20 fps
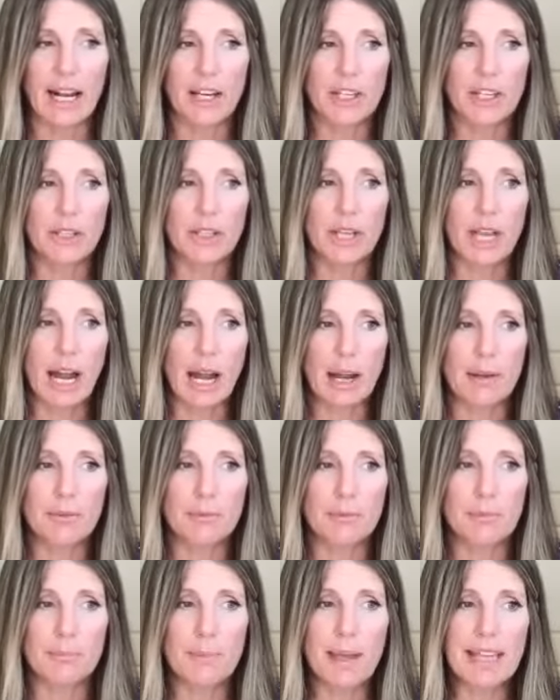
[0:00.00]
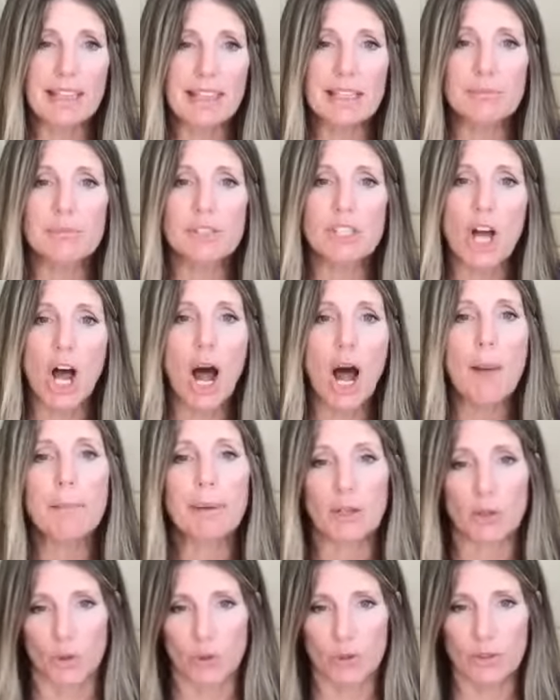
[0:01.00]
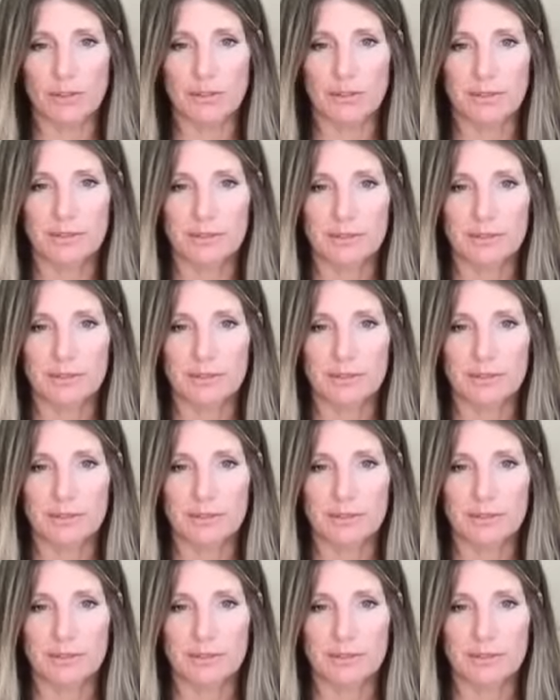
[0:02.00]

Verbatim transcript: I made them topical.